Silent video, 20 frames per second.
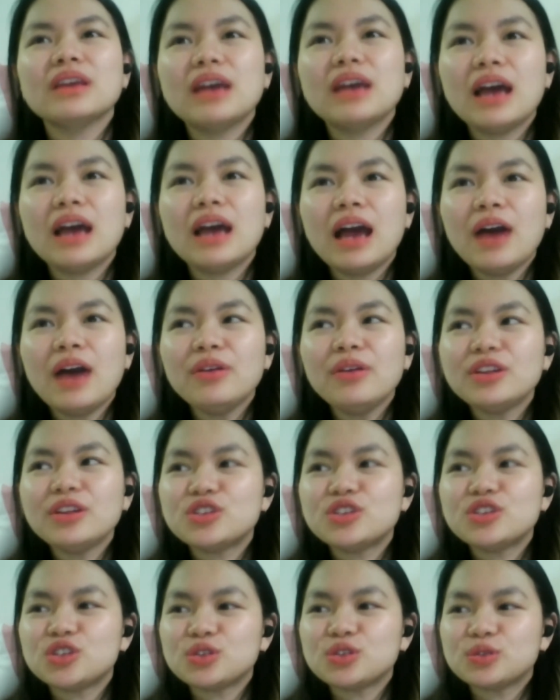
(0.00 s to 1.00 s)
how did
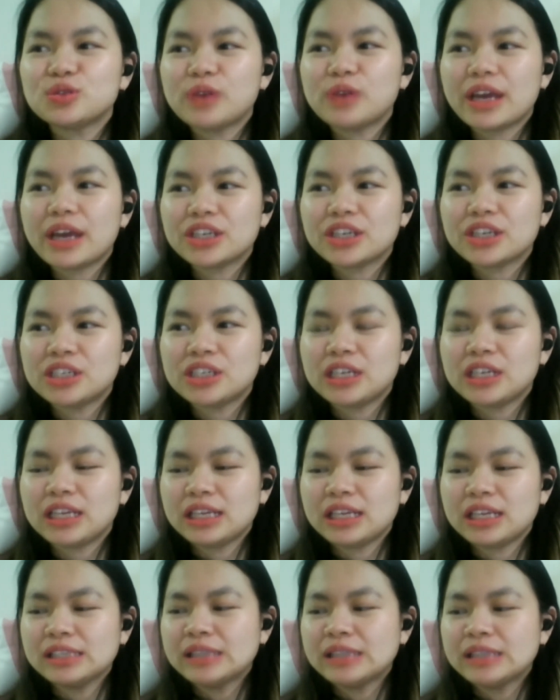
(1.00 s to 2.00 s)
you actually
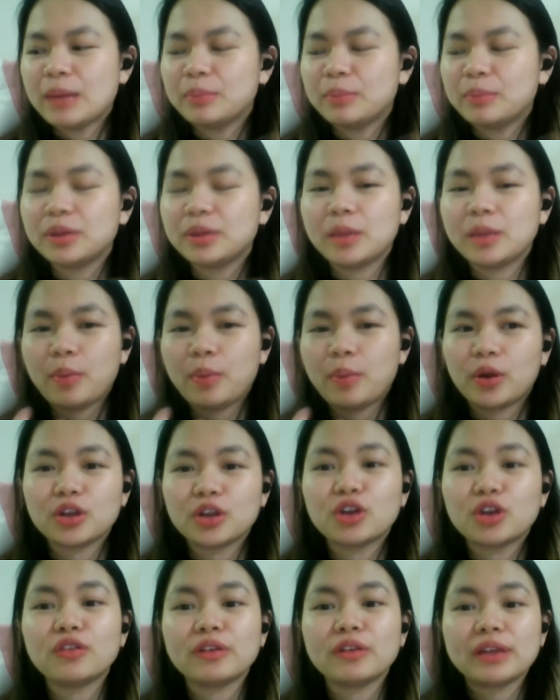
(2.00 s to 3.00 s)
stumble upon
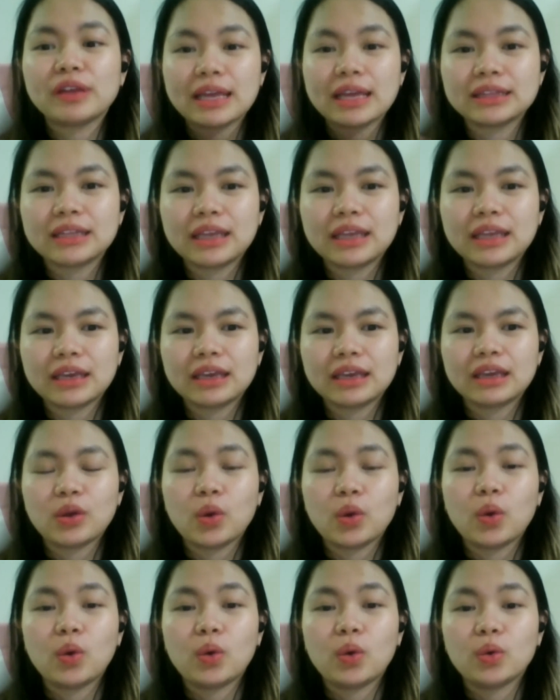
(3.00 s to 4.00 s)
creating
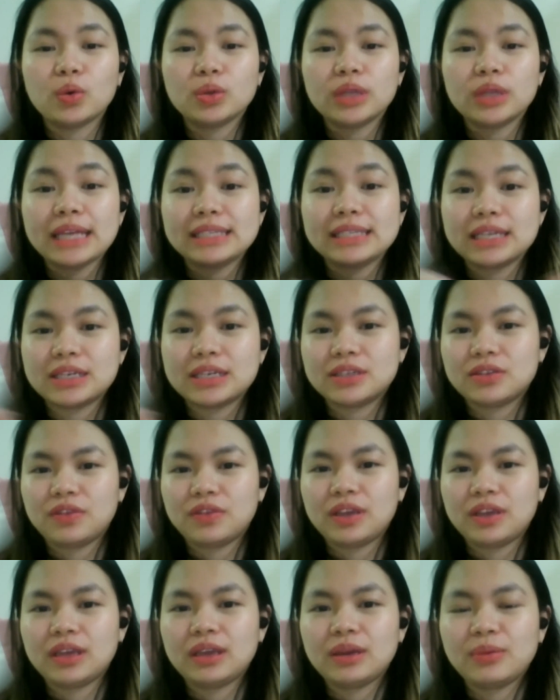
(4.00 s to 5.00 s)
your own
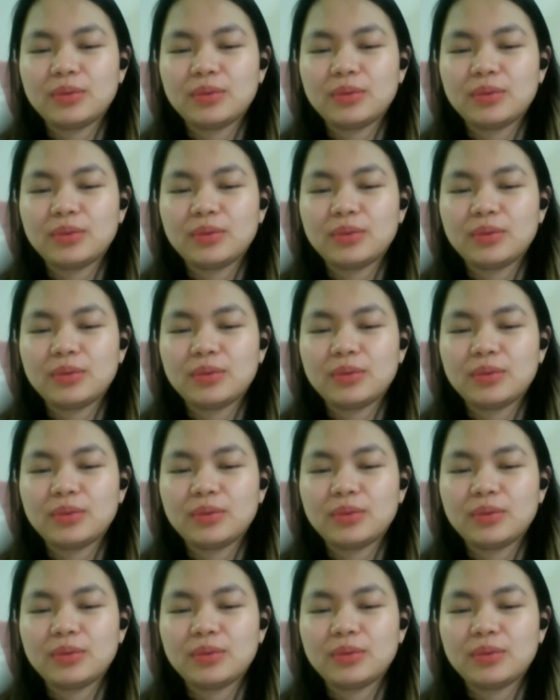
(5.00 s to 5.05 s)
accessory?